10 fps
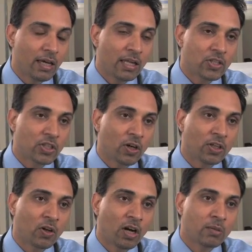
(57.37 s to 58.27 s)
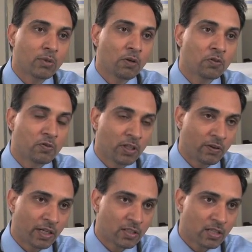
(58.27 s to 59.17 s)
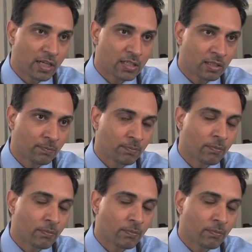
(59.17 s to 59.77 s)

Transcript: and see how your heart moves when you're exercising.